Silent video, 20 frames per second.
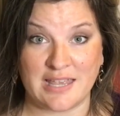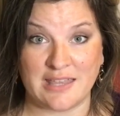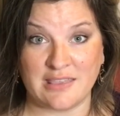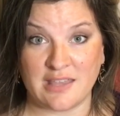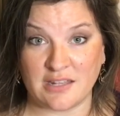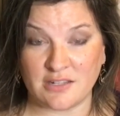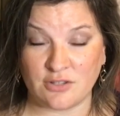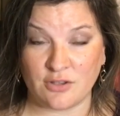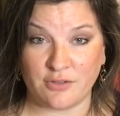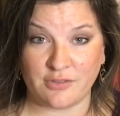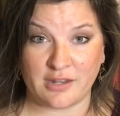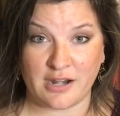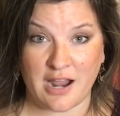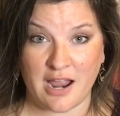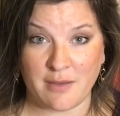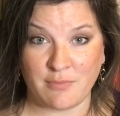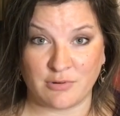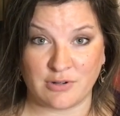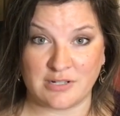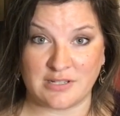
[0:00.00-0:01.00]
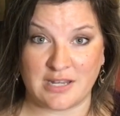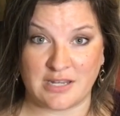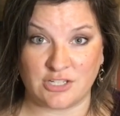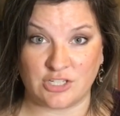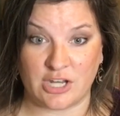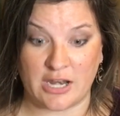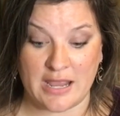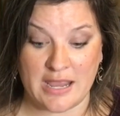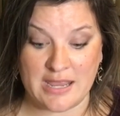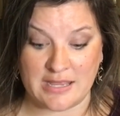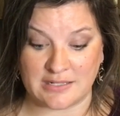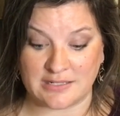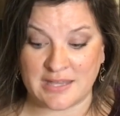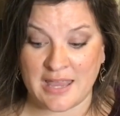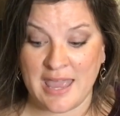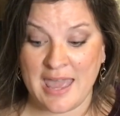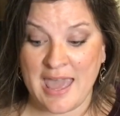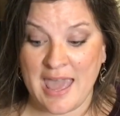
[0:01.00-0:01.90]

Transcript: and that's all that hybridization is.